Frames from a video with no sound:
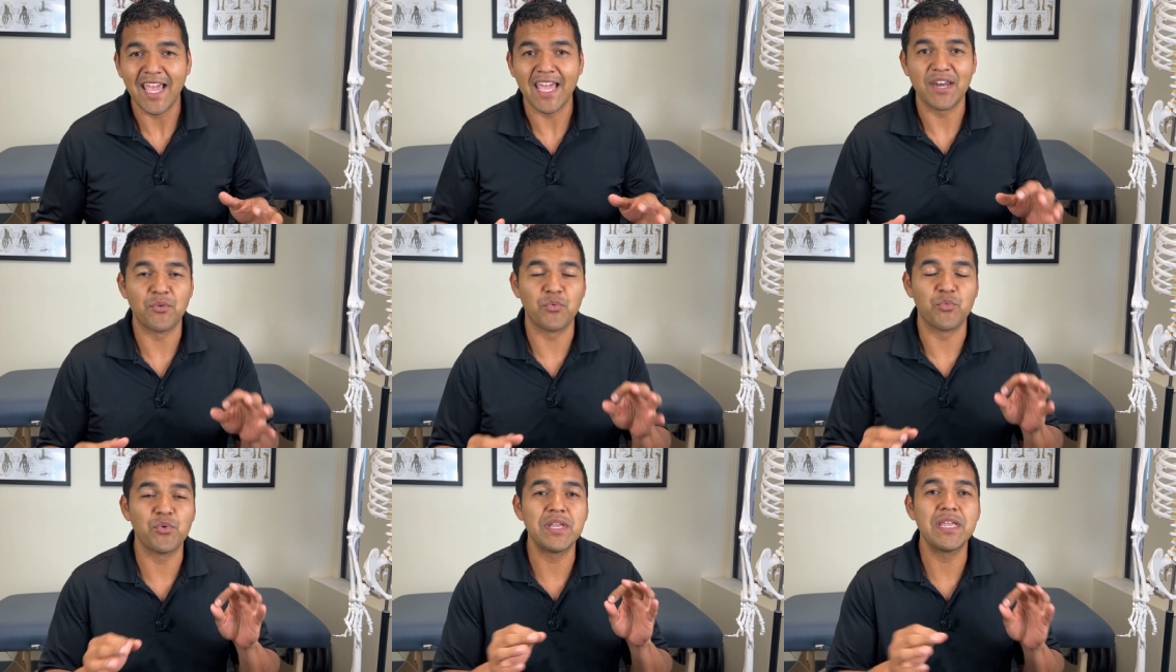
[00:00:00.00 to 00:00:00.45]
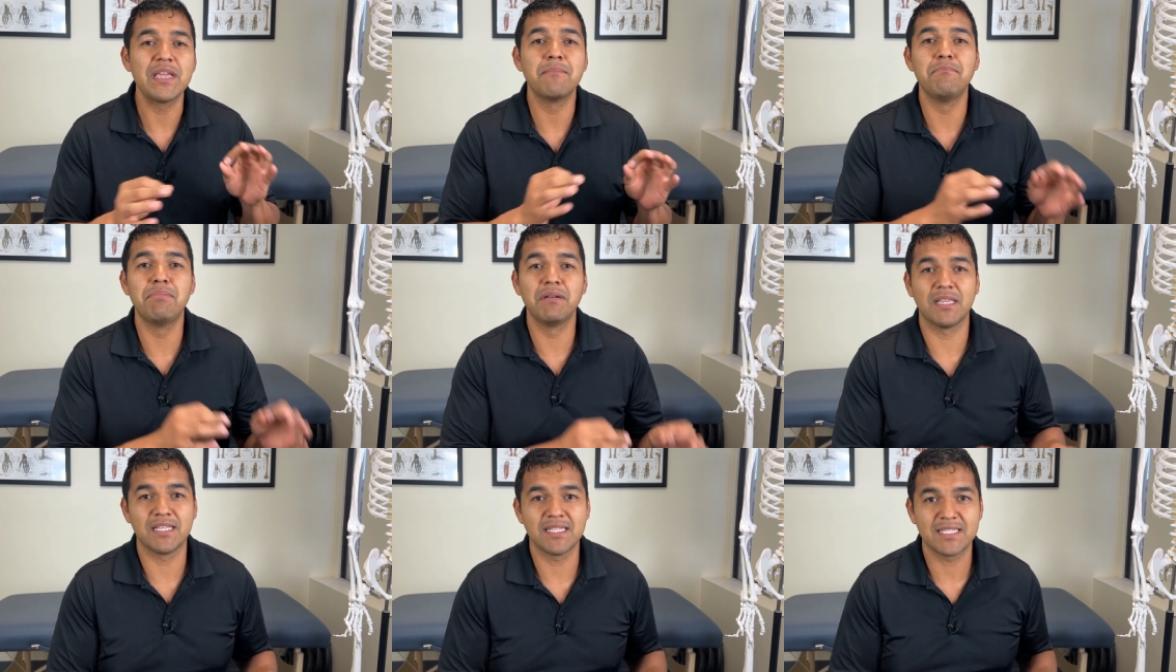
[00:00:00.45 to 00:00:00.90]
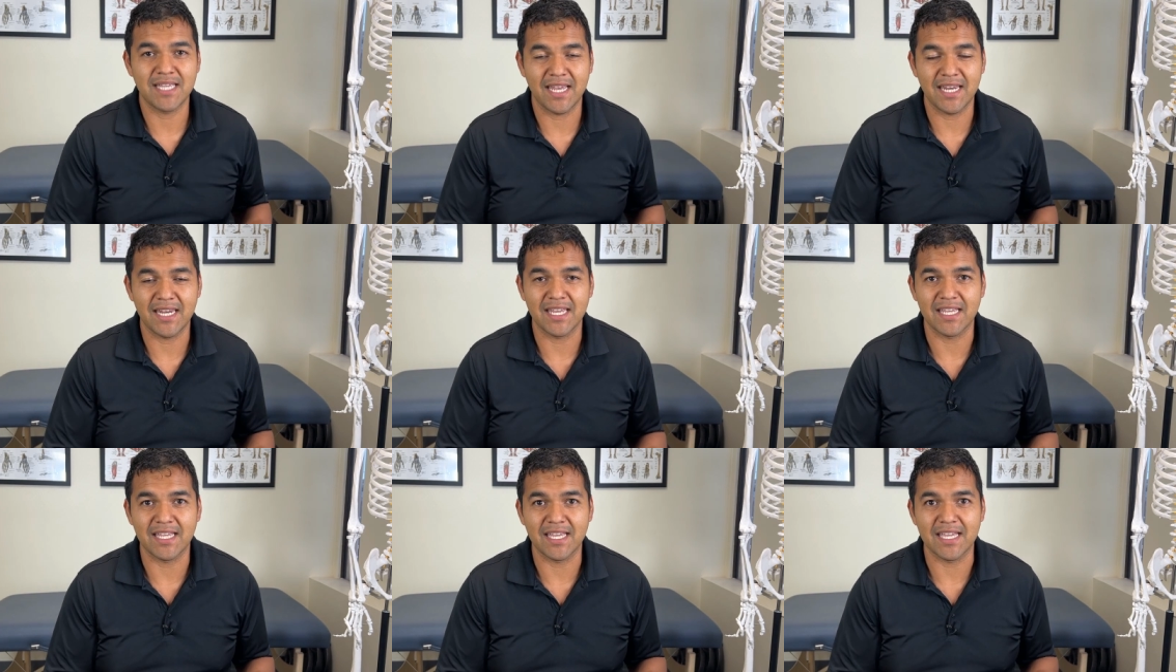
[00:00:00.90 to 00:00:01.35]
and
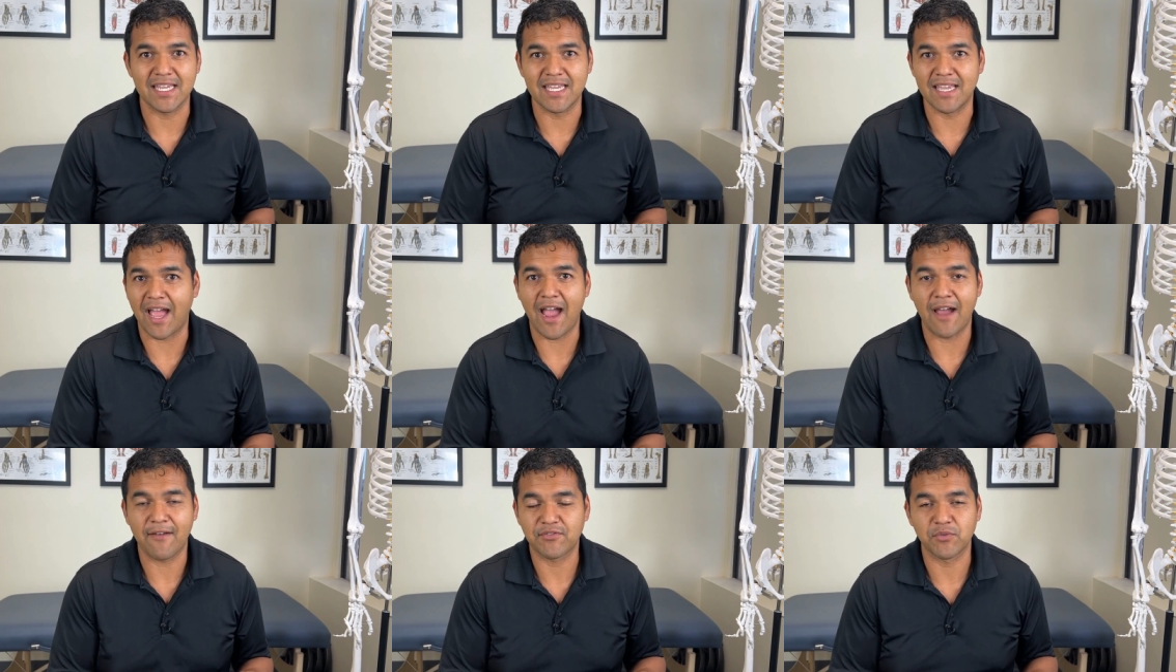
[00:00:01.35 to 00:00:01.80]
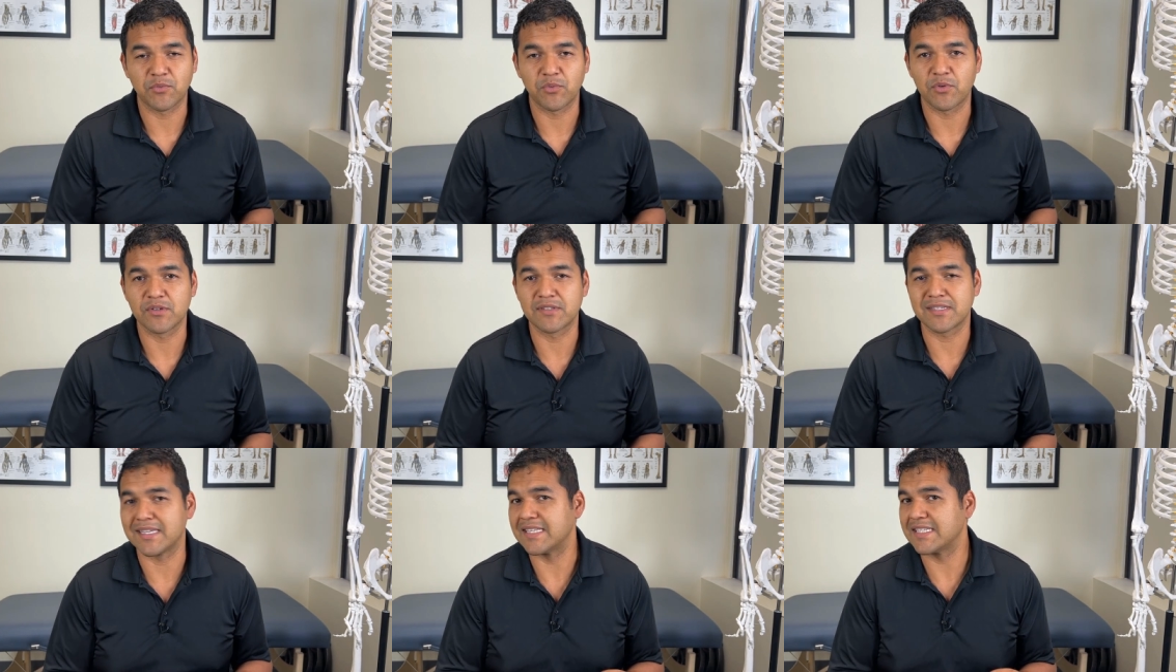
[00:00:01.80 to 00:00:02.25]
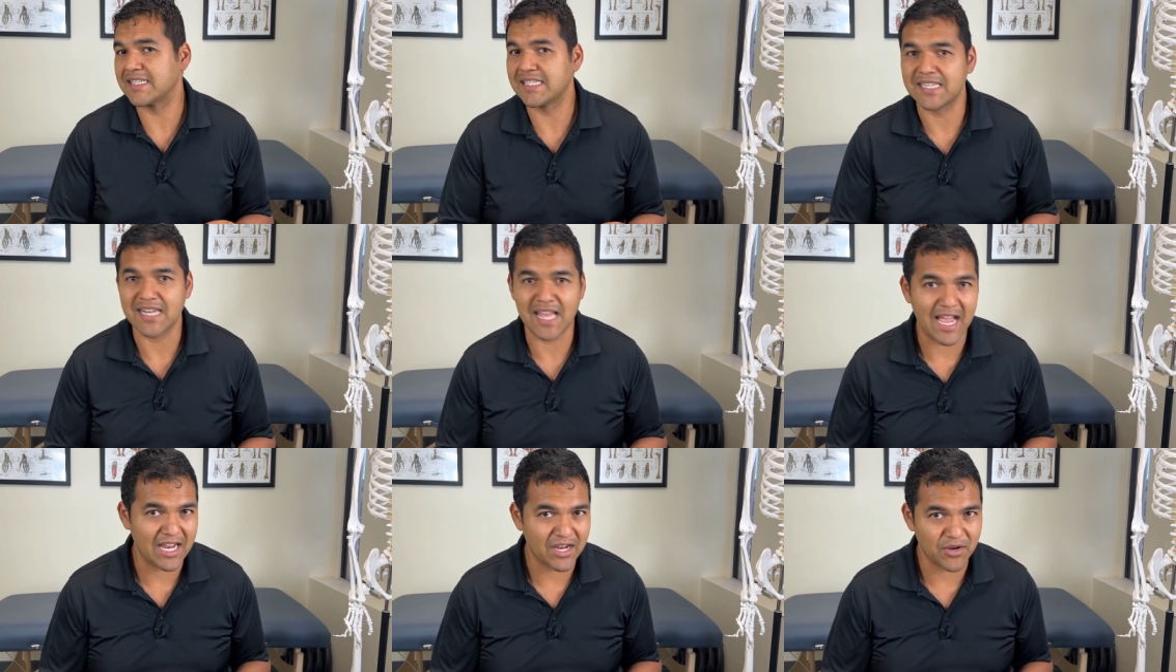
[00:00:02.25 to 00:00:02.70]
rehabilitating afterwards is
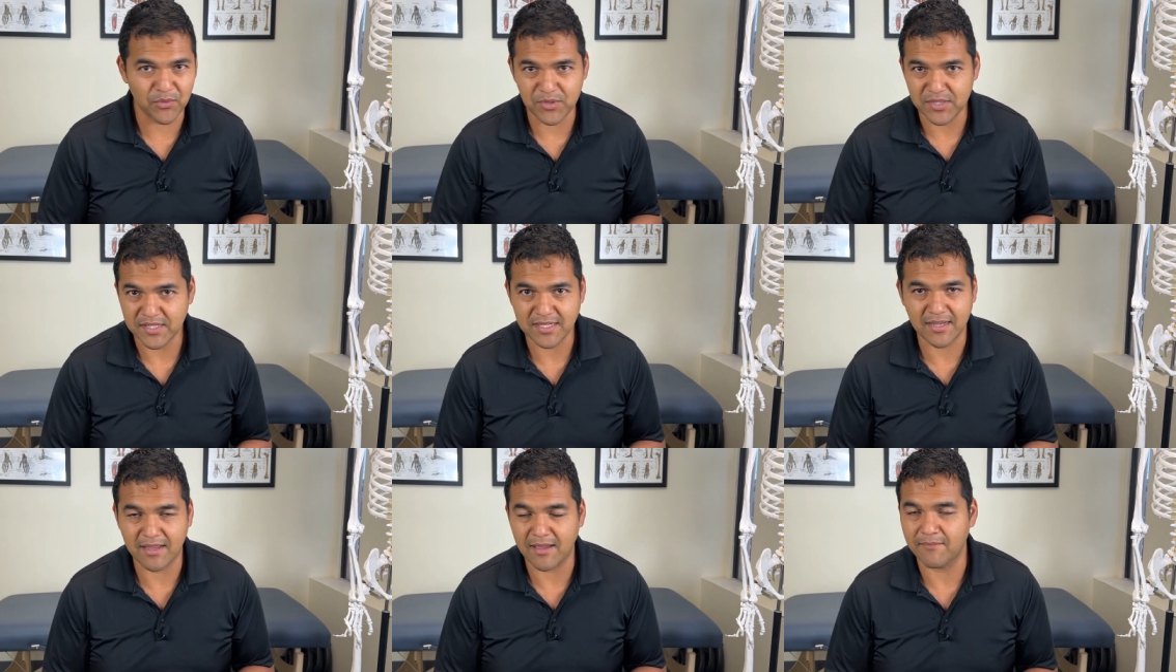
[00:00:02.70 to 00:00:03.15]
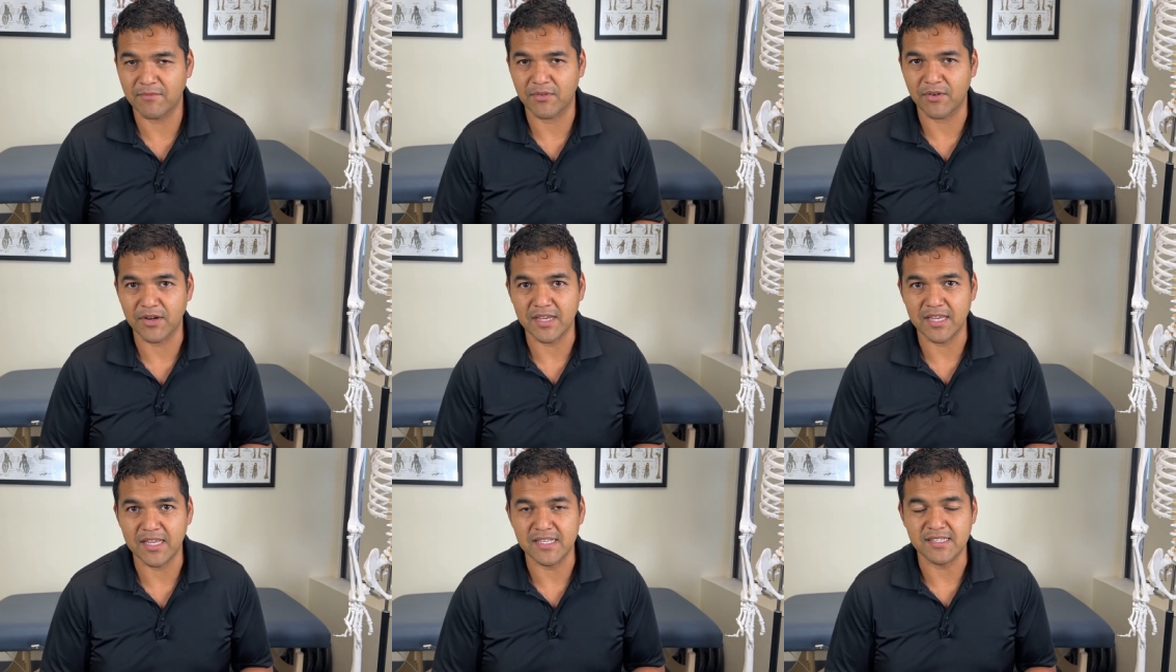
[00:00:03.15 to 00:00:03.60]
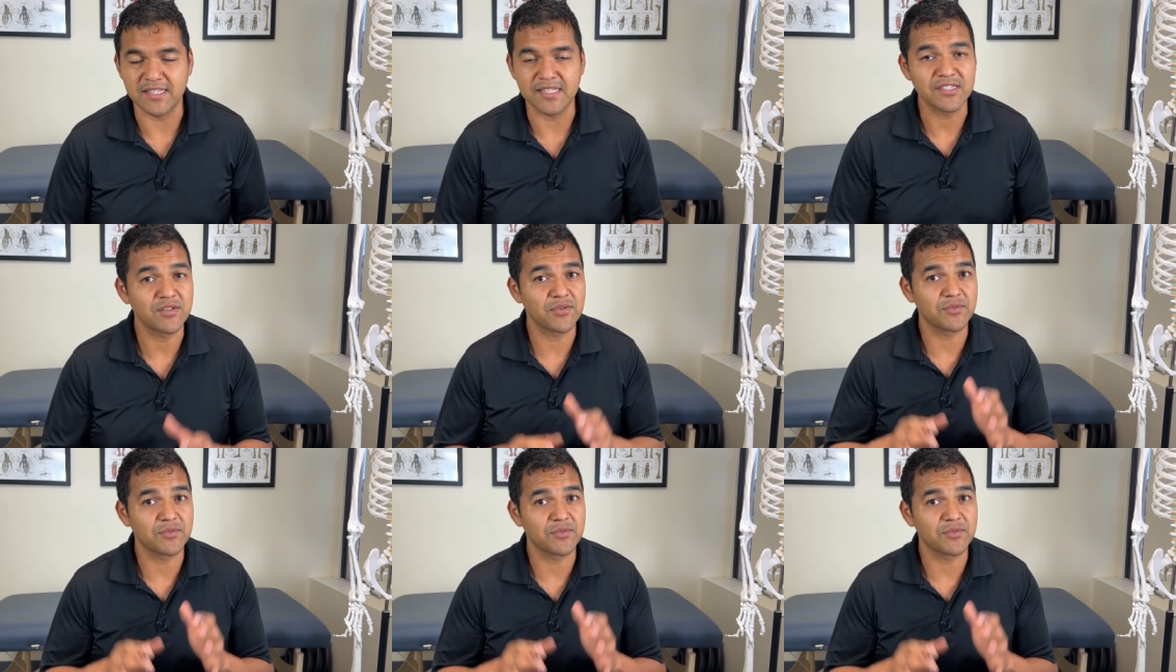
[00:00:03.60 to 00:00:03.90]
not going to come very easy.